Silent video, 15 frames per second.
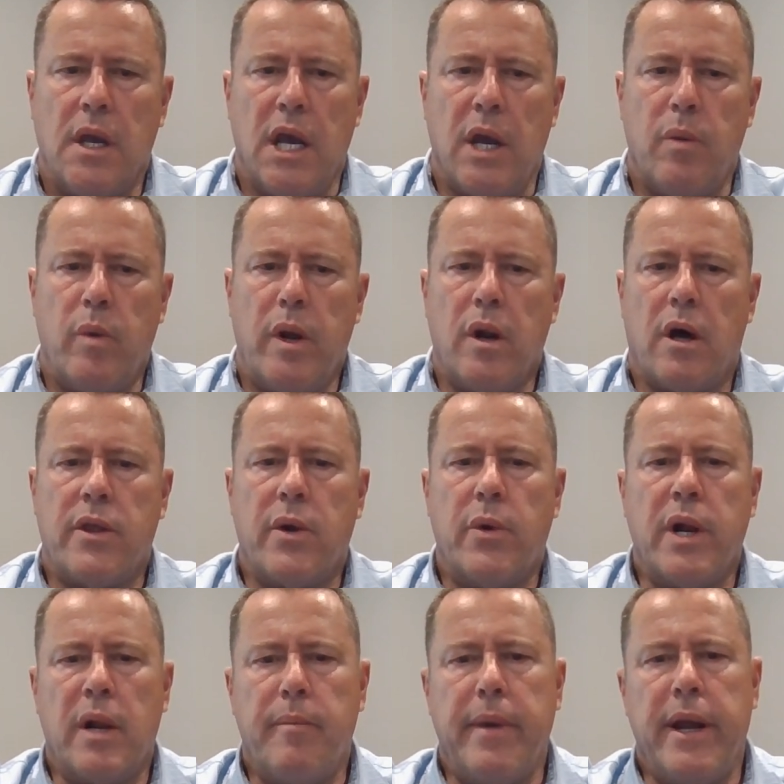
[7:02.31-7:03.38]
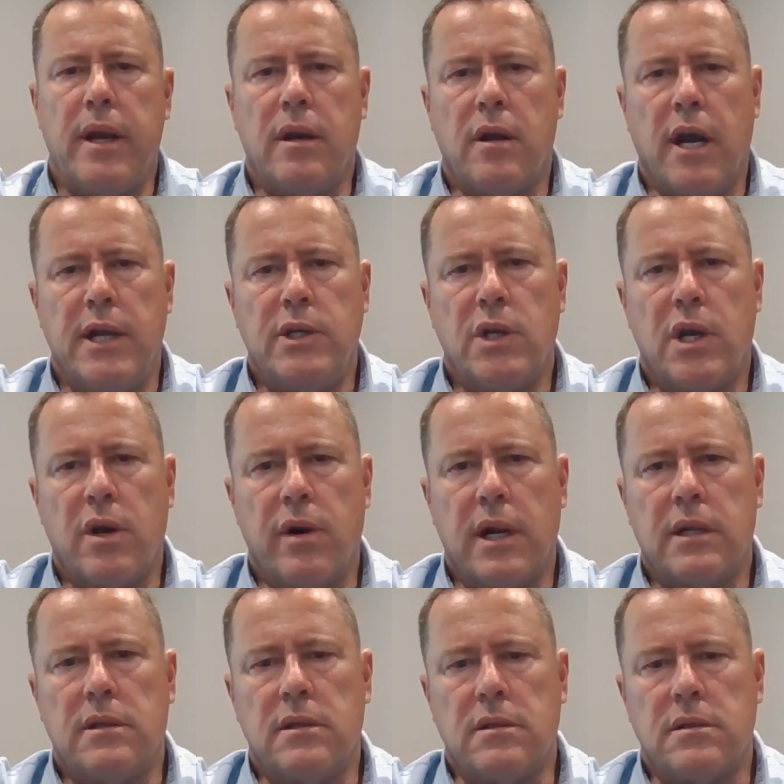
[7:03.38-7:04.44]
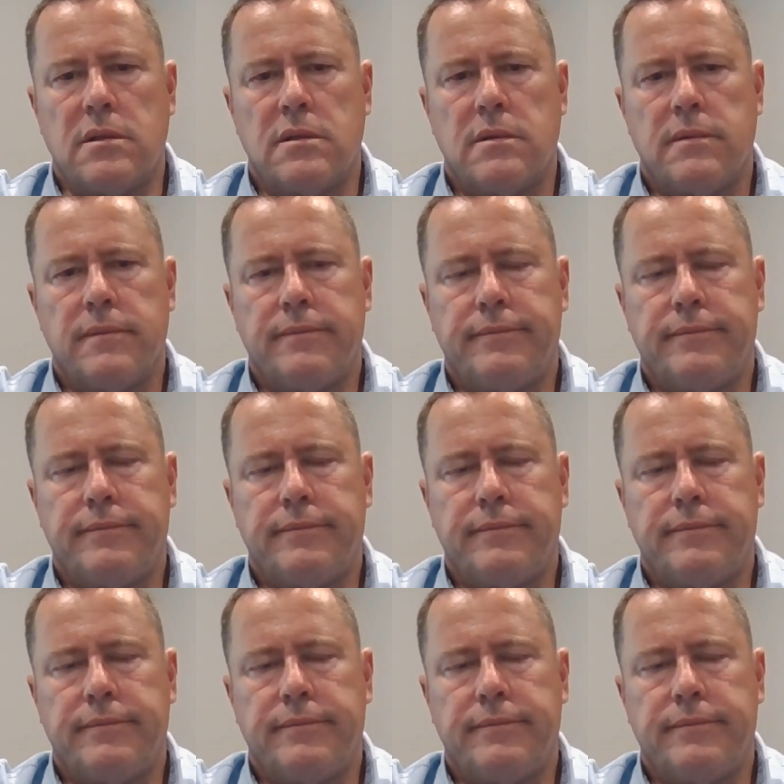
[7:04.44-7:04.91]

And when are the real men going to correct this?